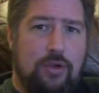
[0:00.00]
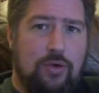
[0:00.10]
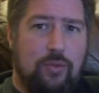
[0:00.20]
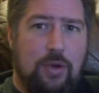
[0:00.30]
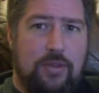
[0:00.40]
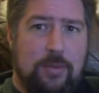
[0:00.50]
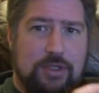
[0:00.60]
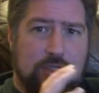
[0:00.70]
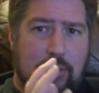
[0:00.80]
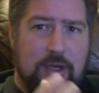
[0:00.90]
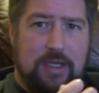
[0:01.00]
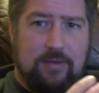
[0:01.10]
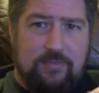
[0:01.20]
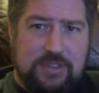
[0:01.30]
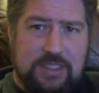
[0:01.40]
who won the majority
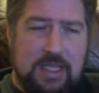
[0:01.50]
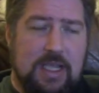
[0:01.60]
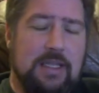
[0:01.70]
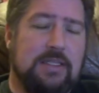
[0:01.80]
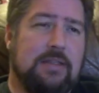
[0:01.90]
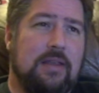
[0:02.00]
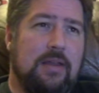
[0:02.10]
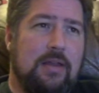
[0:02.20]
of states